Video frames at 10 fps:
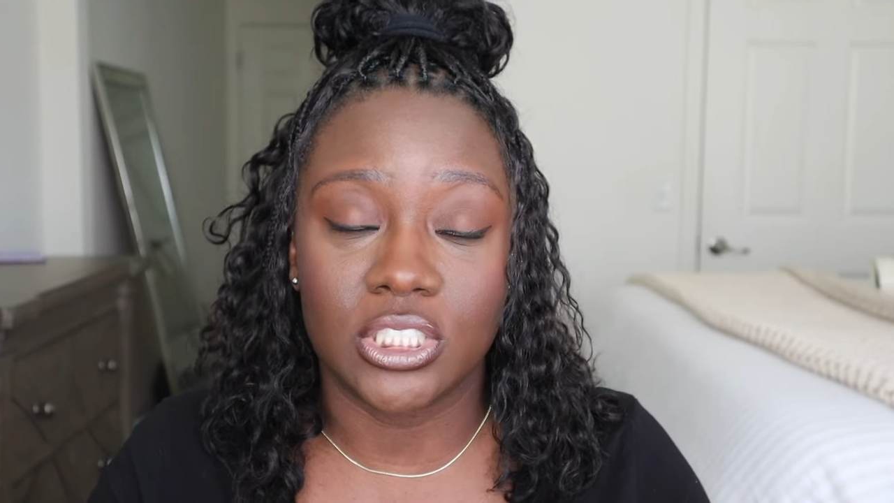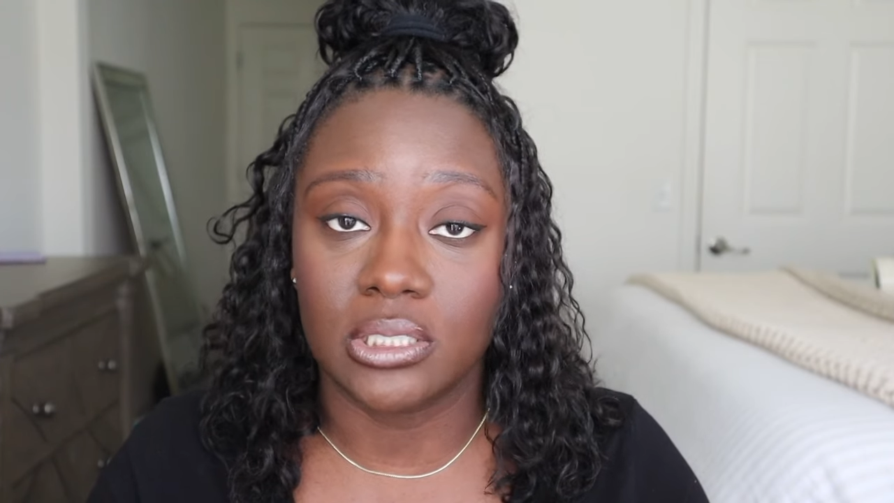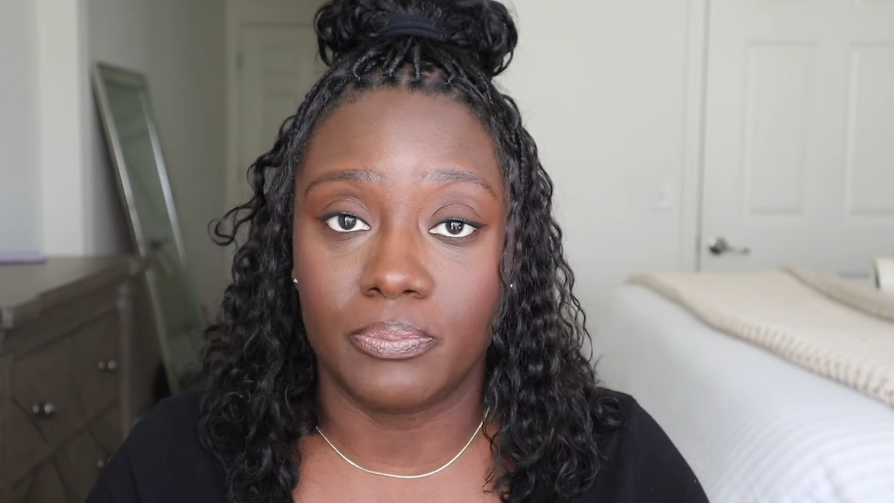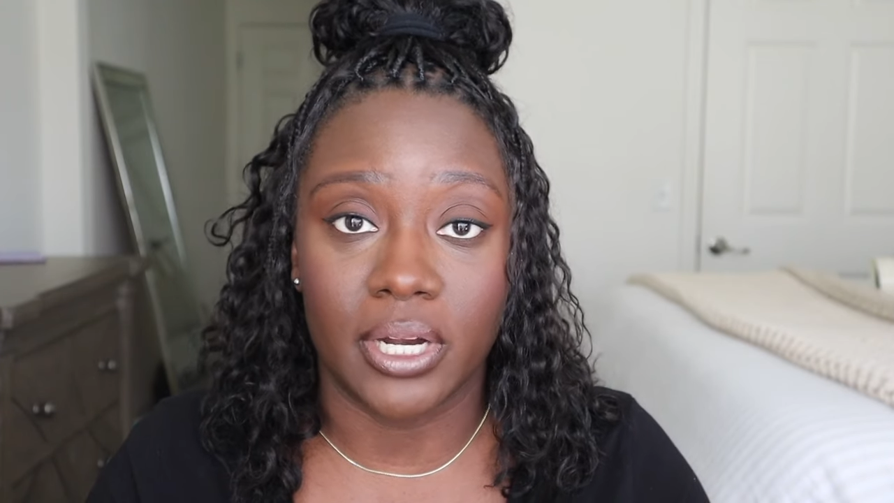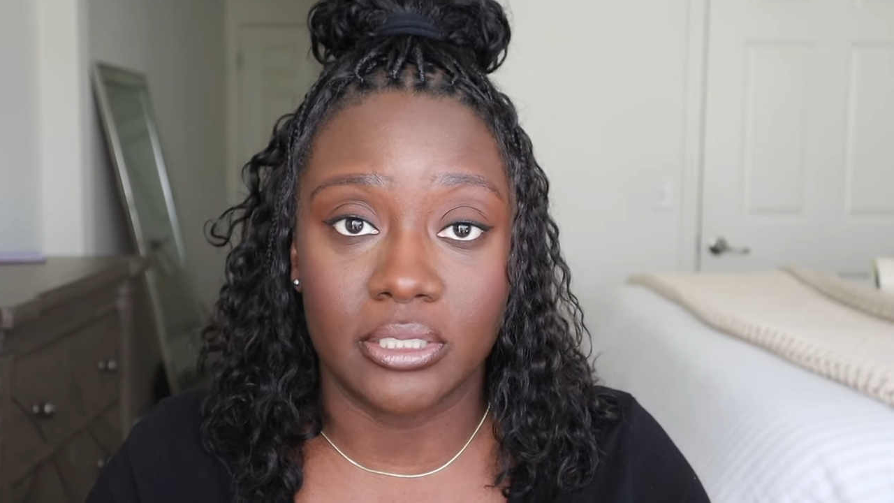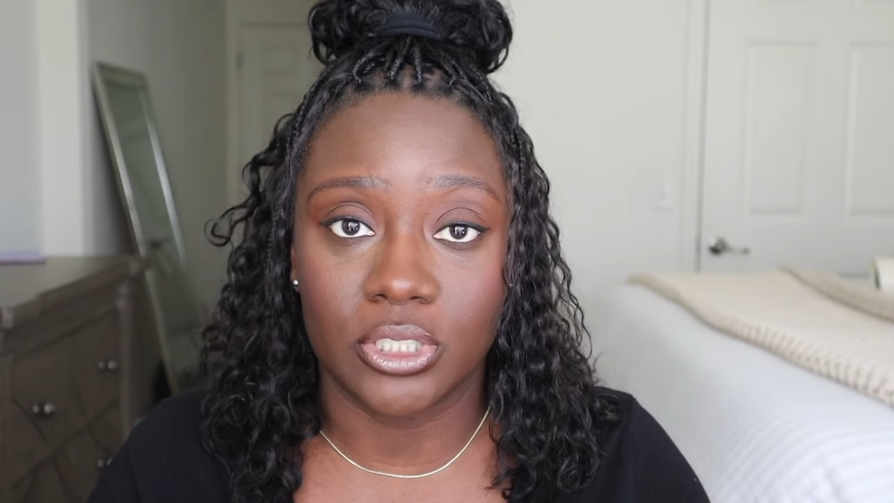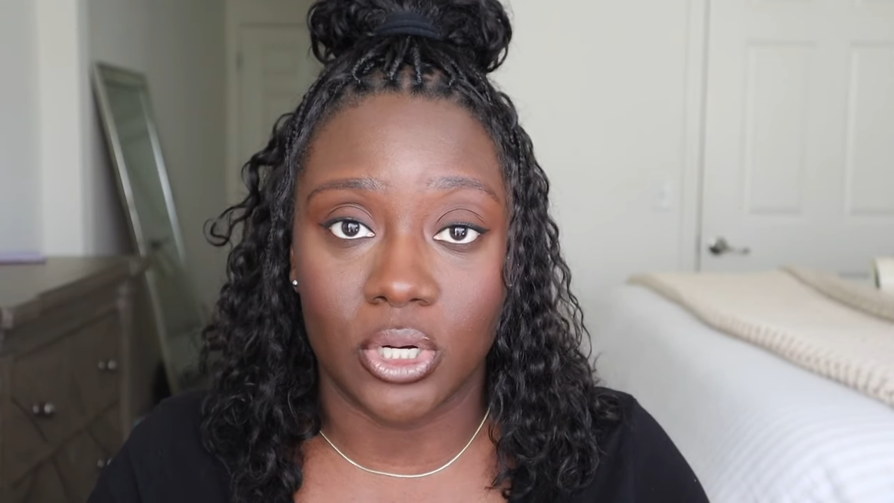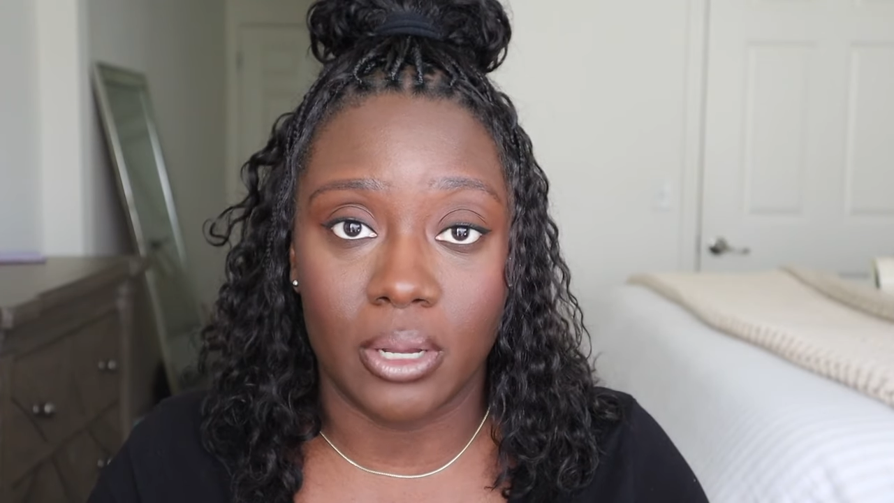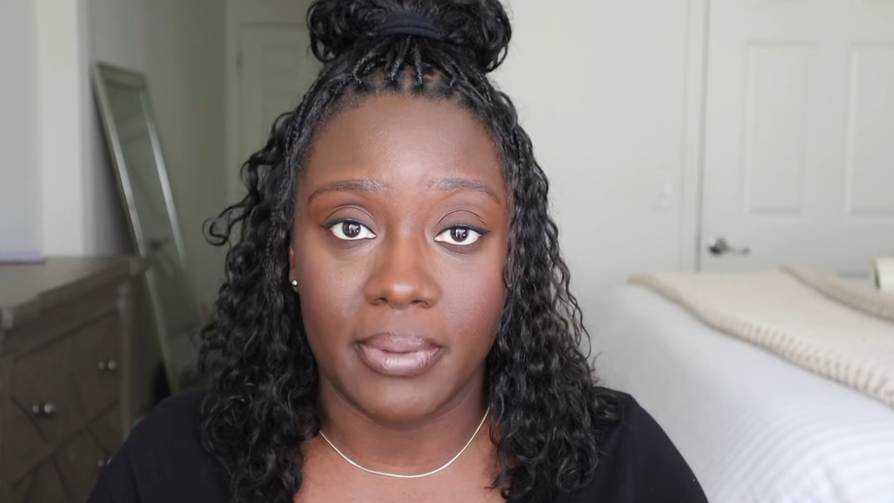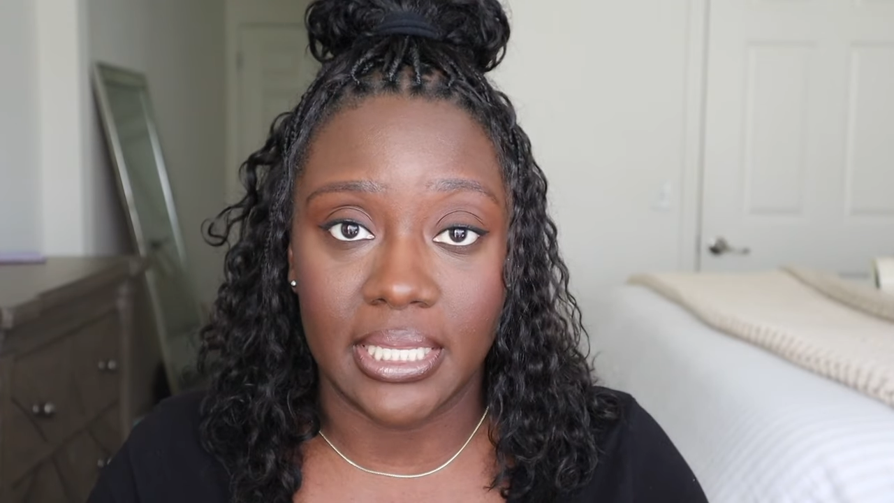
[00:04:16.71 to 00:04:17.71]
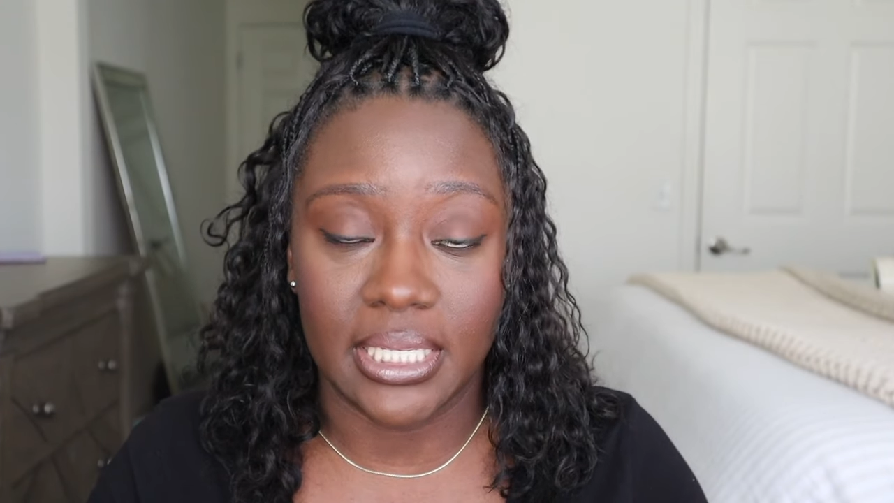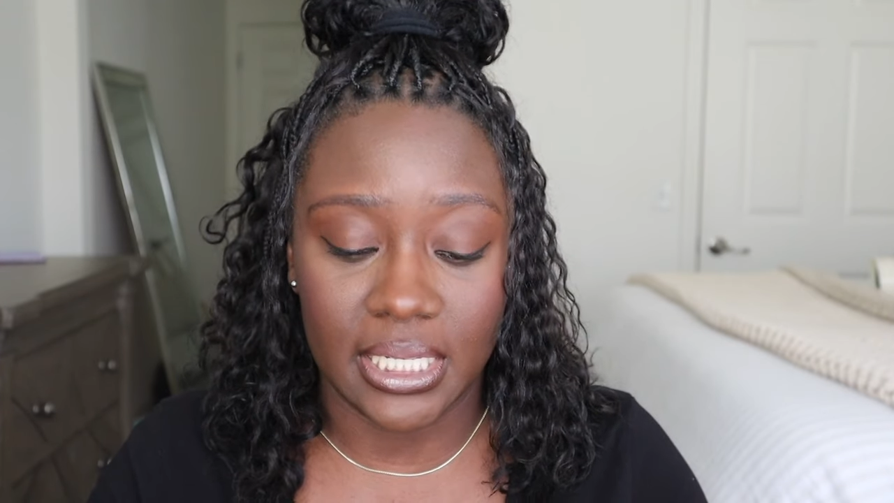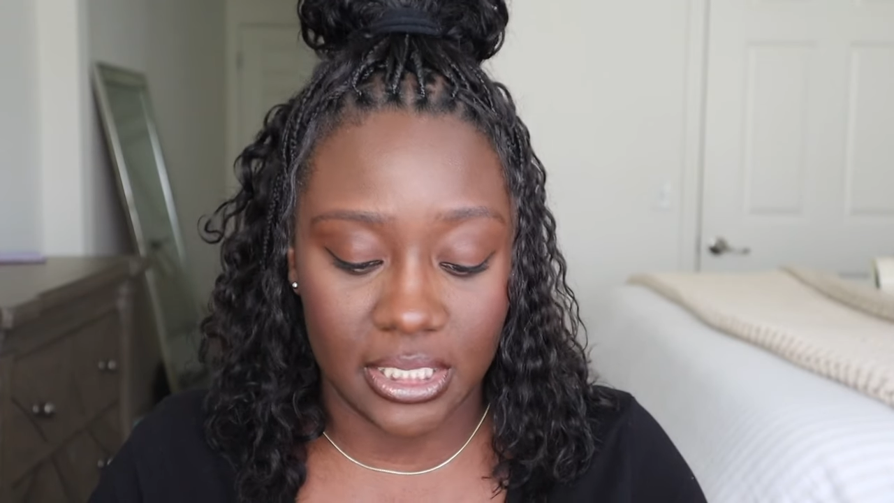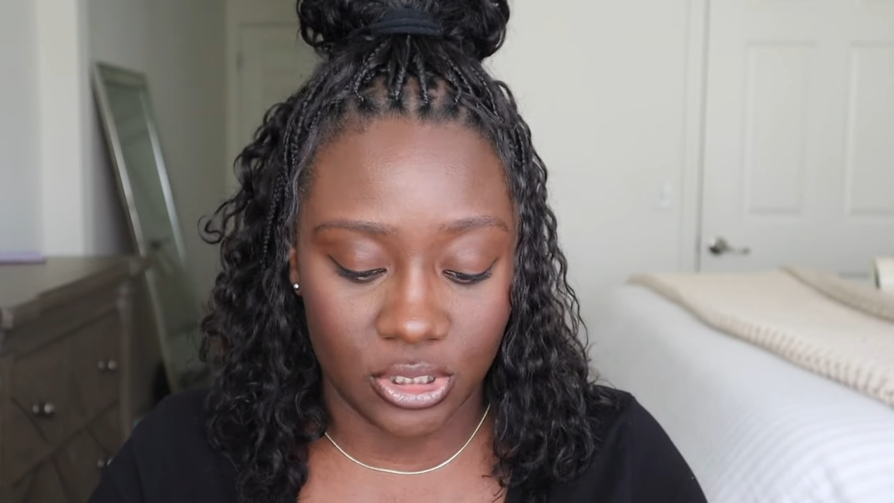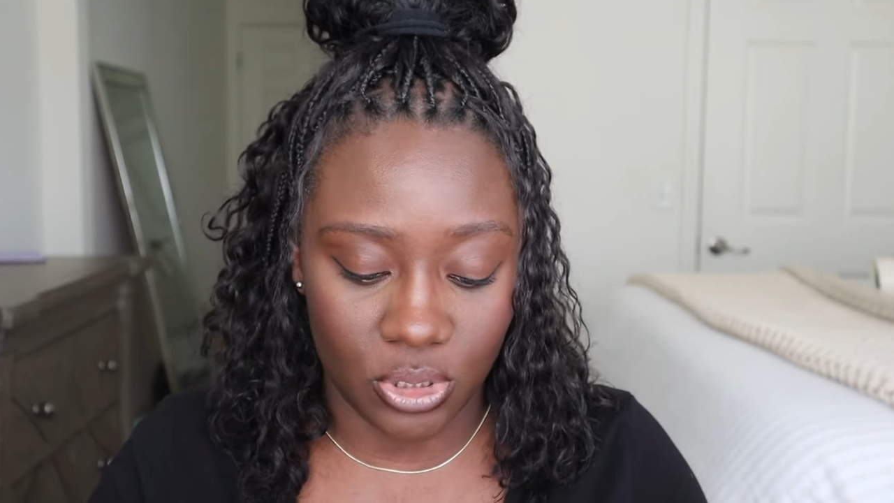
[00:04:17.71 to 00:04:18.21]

just bronzer on my lid.